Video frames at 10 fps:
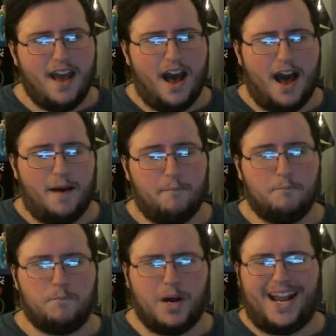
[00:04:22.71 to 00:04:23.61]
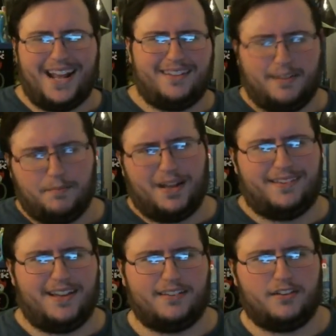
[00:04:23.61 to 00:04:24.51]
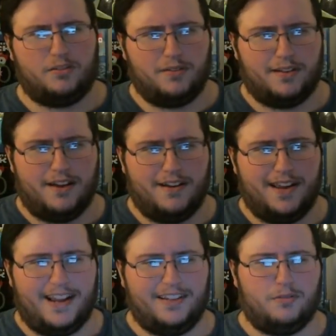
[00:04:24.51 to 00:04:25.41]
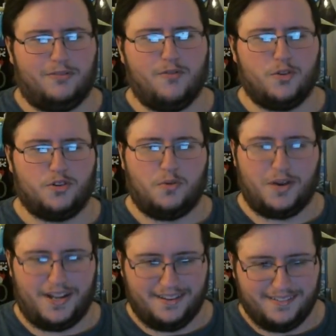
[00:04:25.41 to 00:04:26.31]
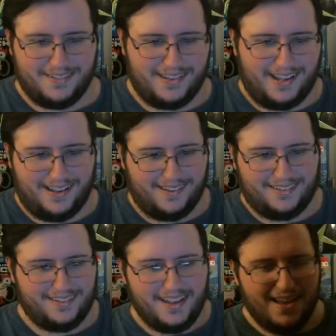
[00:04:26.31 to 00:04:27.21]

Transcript: But I guess it makes sense because it was it was 420, I guess.